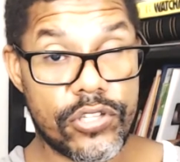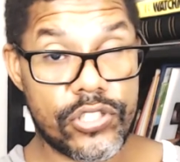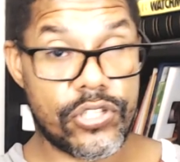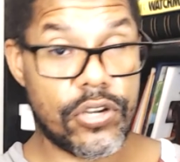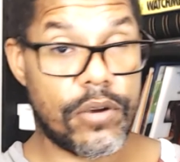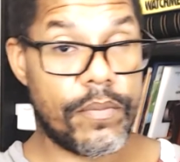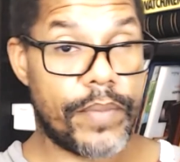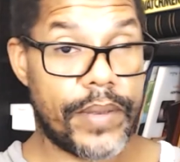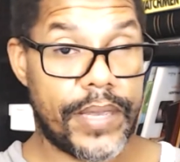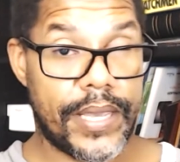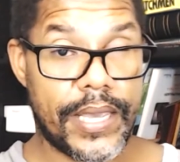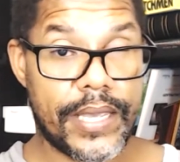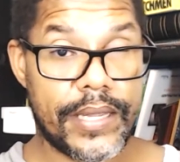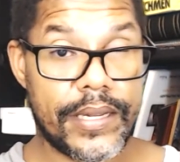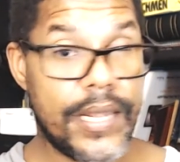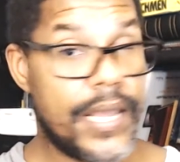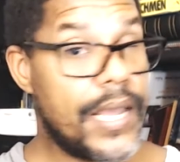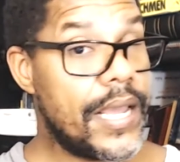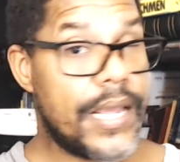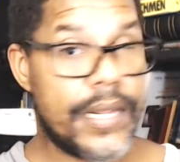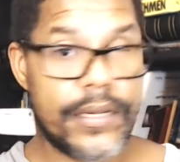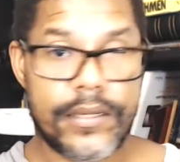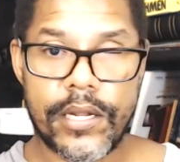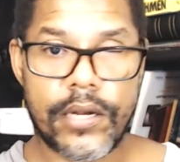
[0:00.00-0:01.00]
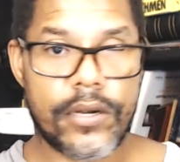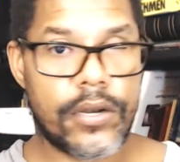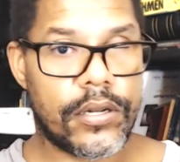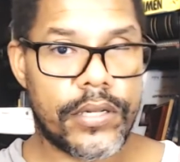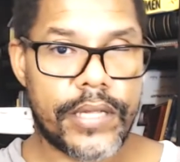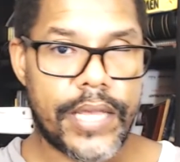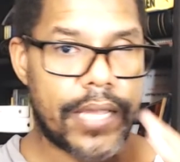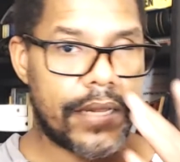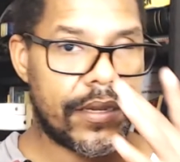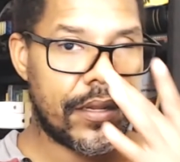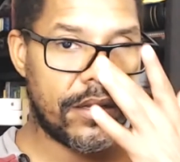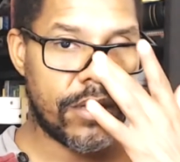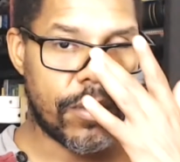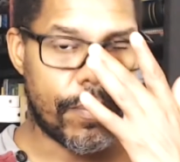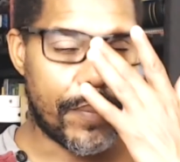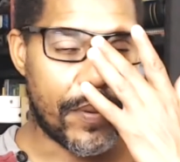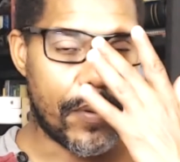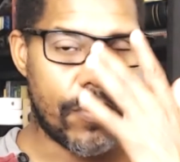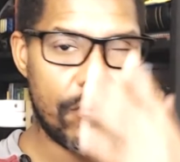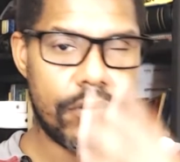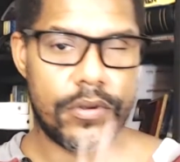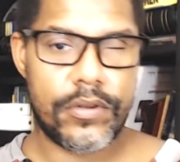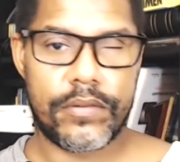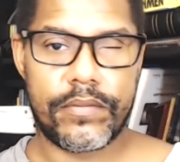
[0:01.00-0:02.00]
jumping in, they're not getting the
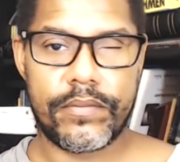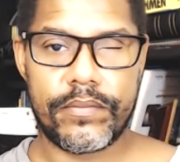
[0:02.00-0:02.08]
poke?